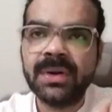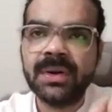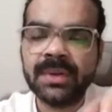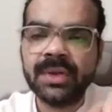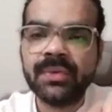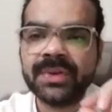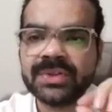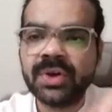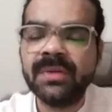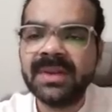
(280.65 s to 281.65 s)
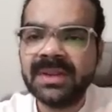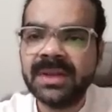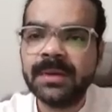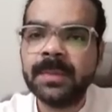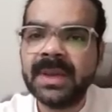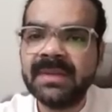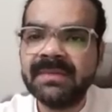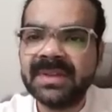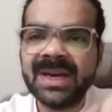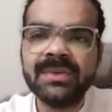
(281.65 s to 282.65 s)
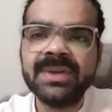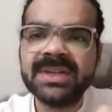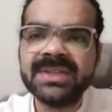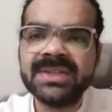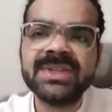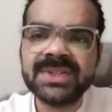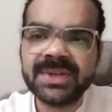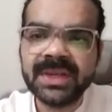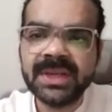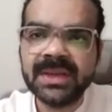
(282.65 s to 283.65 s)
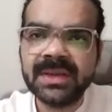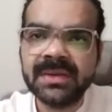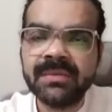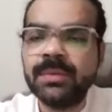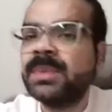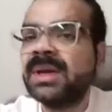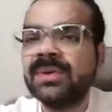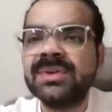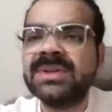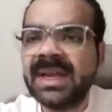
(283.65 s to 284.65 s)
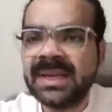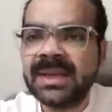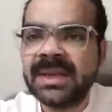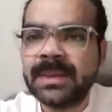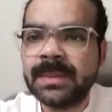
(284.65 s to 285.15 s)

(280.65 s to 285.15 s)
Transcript: resolving their pain without a surgery would be a good candidate,